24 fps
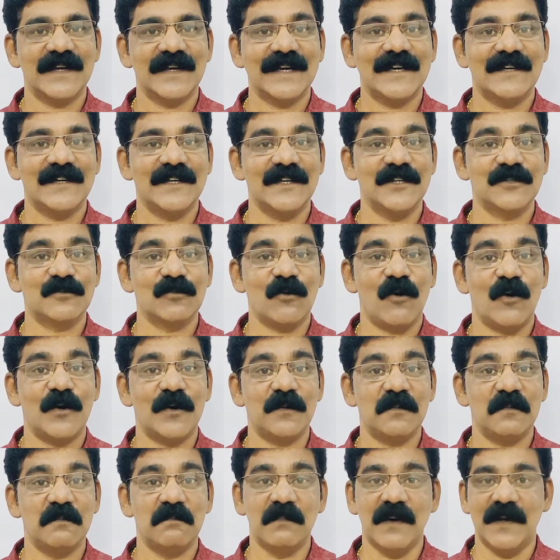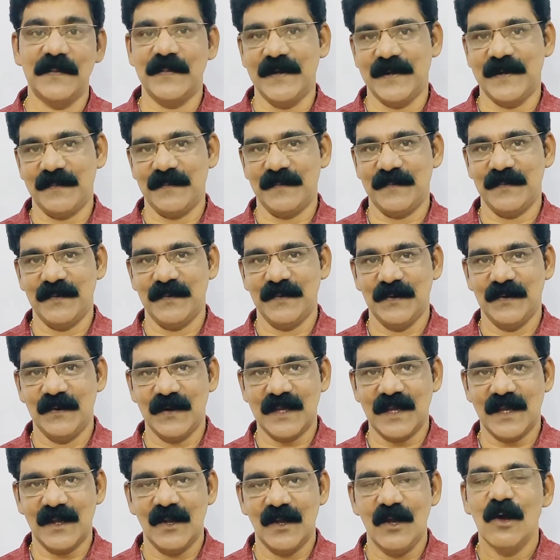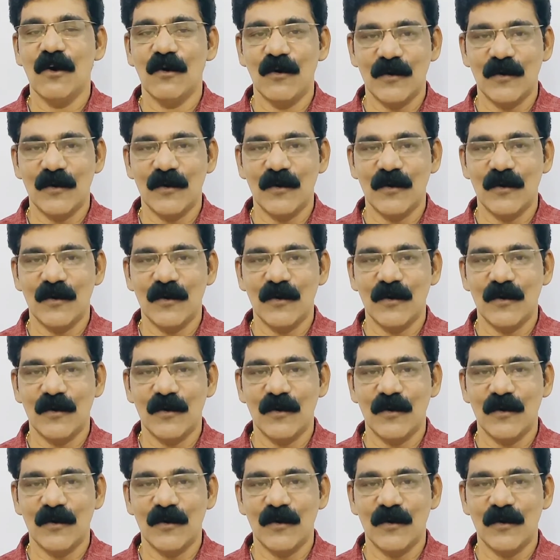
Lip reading: his own mother, okay,